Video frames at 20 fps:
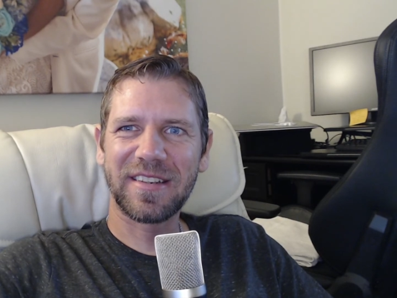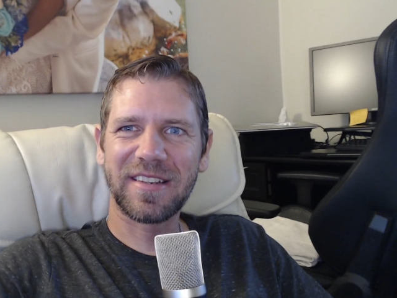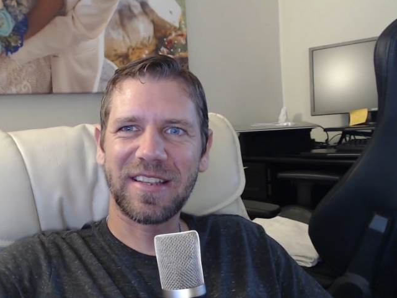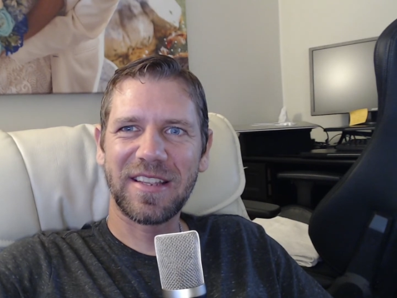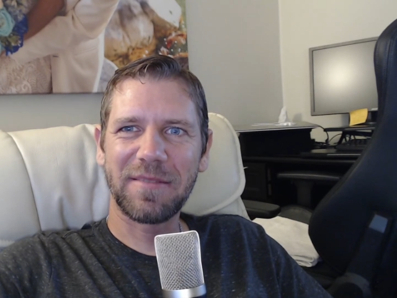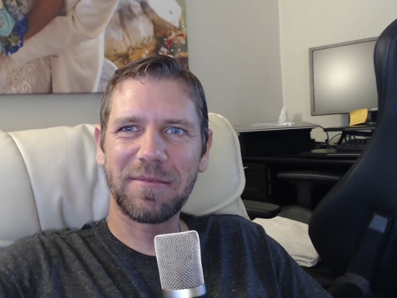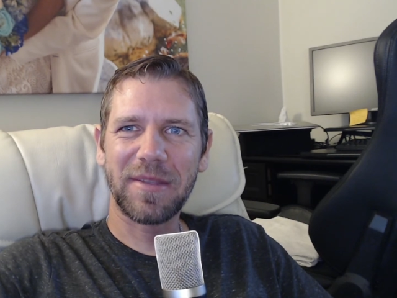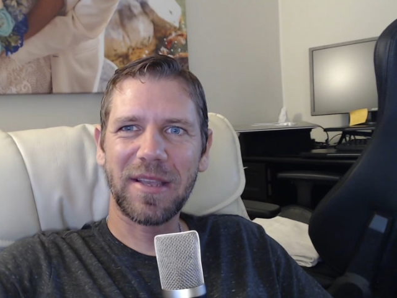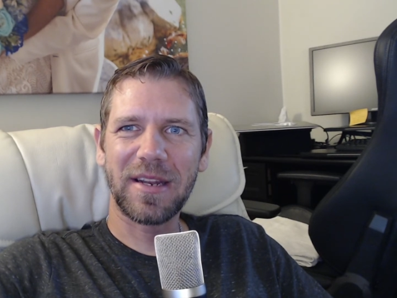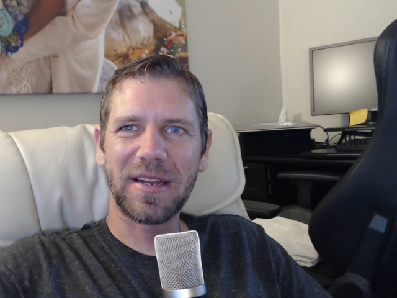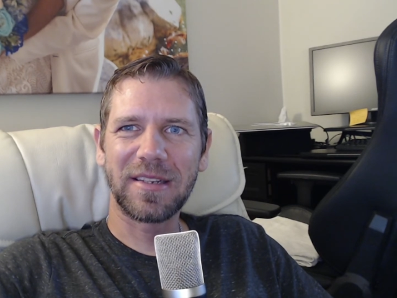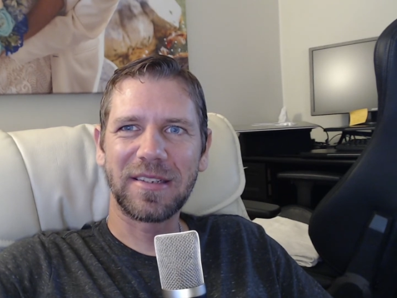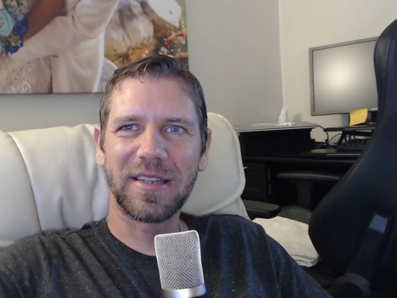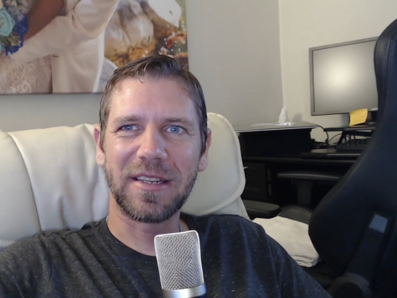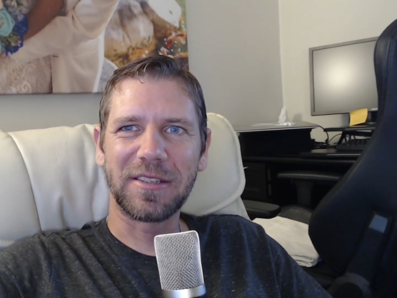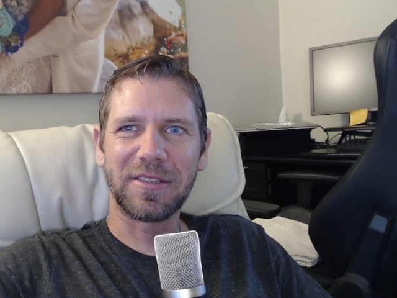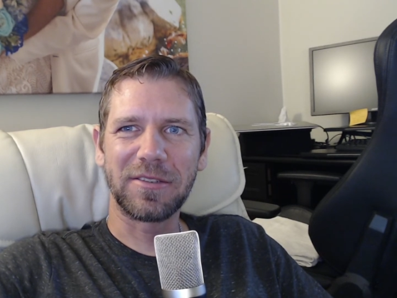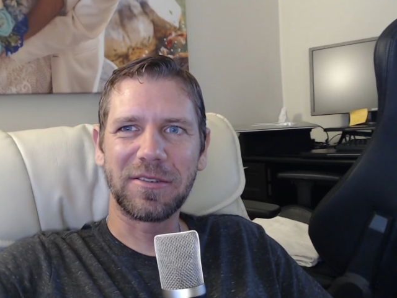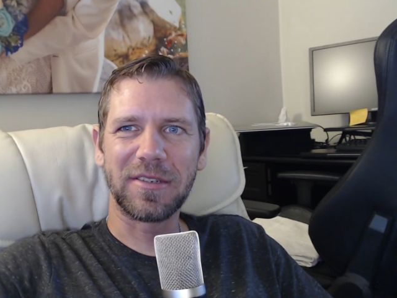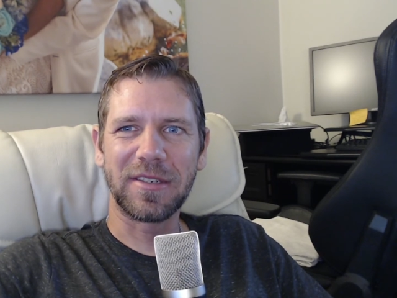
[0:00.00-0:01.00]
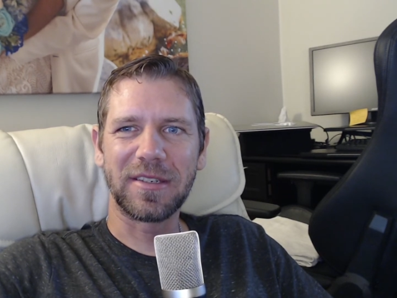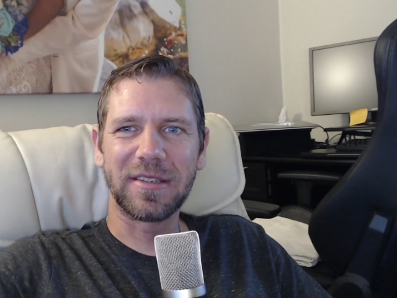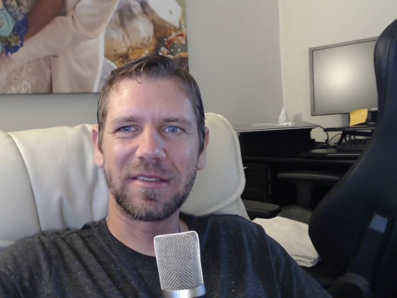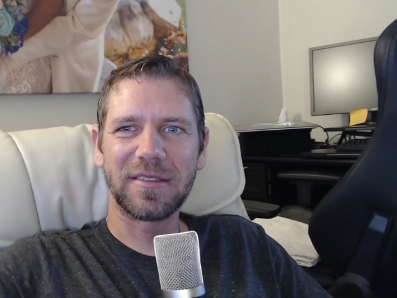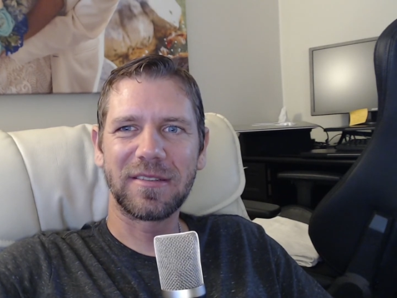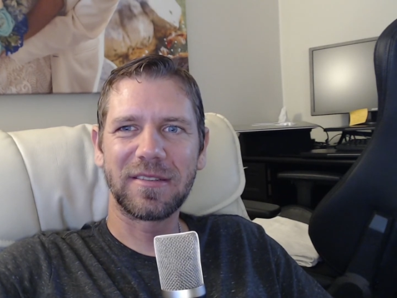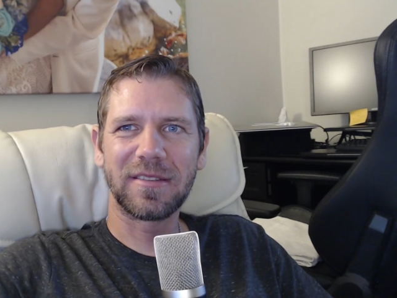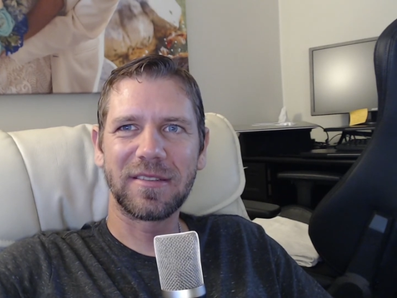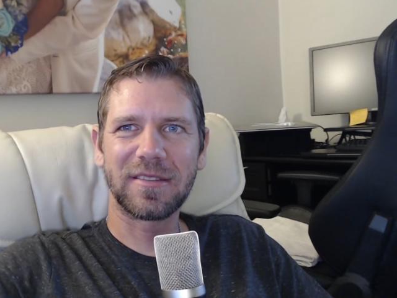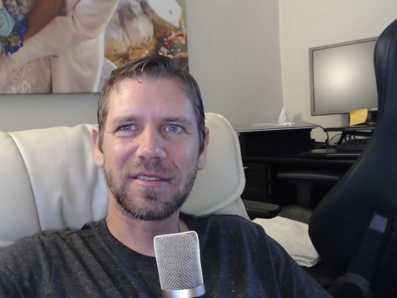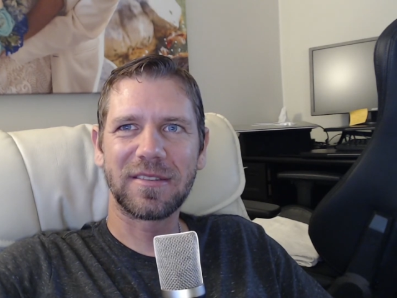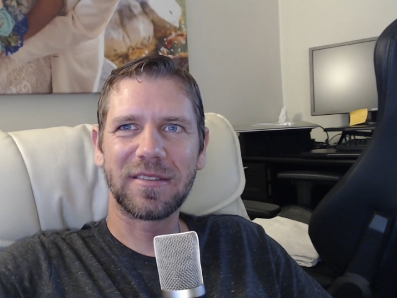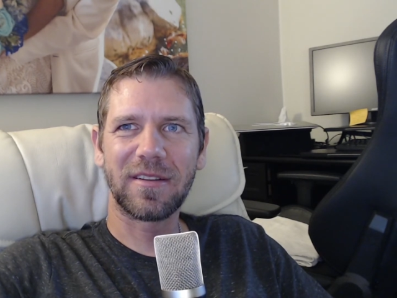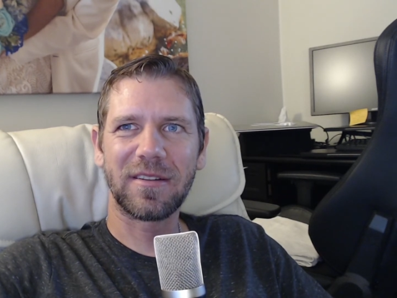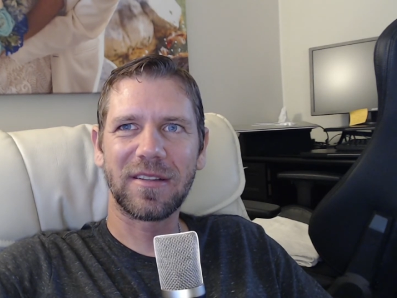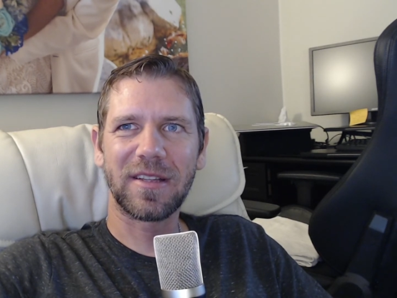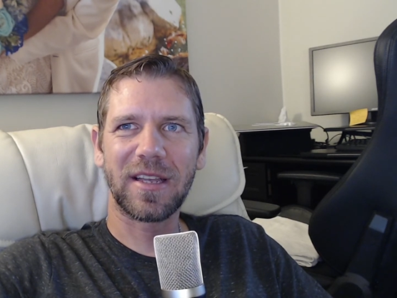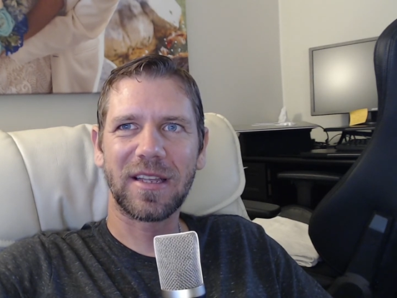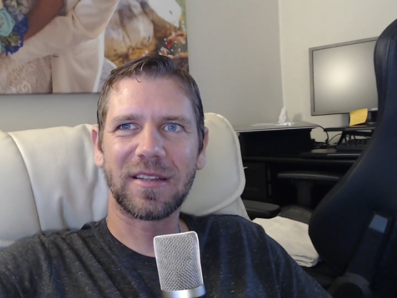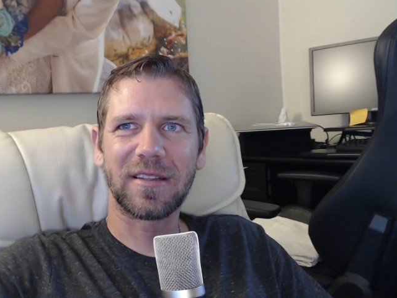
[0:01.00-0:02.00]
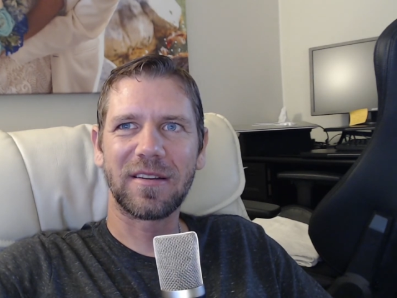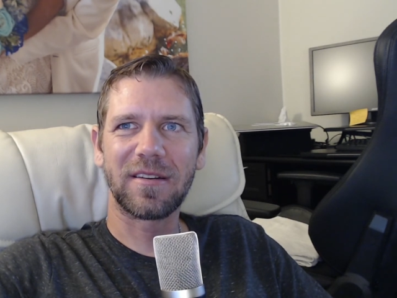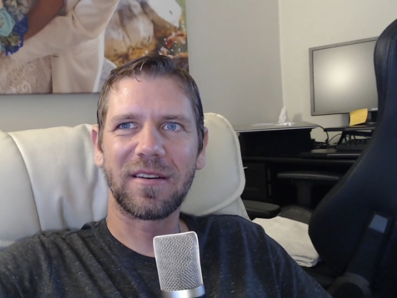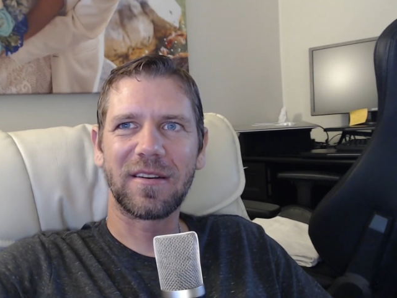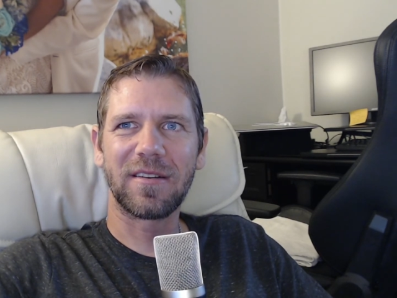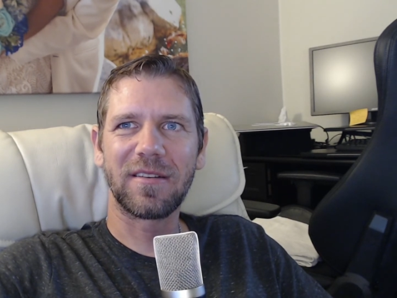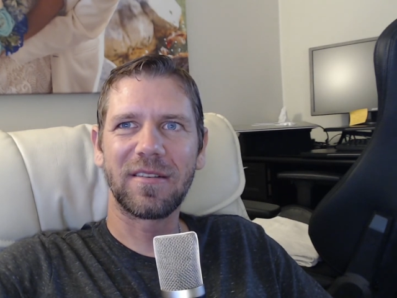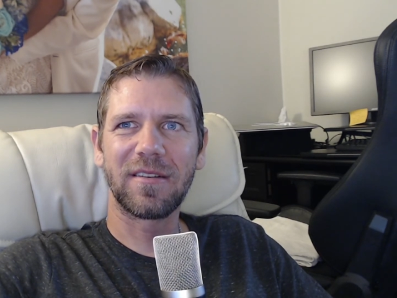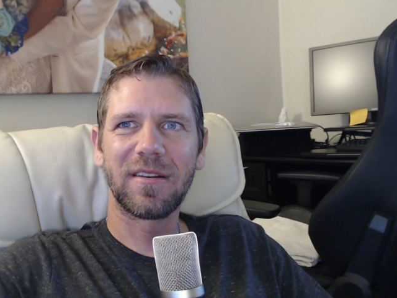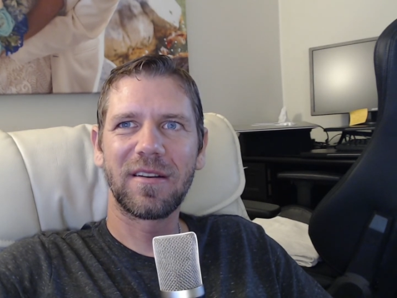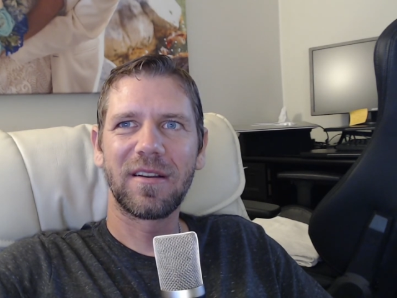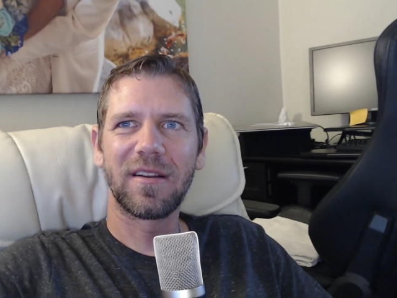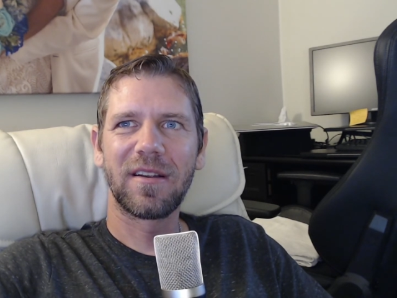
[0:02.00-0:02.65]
keep getting diluted. It's not like they're